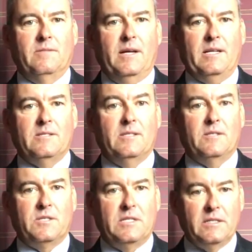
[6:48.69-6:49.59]
I guess, the
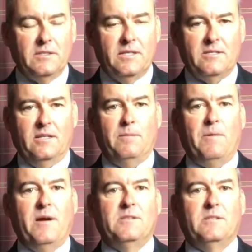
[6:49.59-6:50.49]
stillness and the
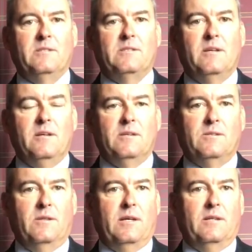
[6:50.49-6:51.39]
presence
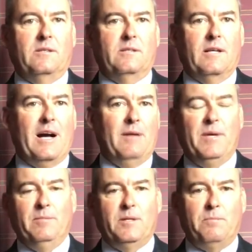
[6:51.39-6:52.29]
so that I'm
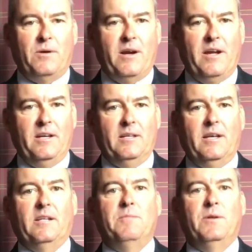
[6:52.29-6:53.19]
able to pray
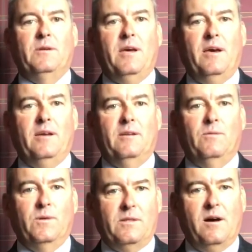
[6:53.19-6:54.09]
and communicate
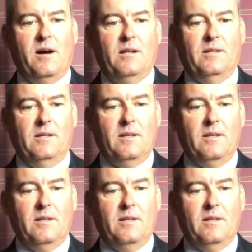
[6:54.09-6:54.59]
with God.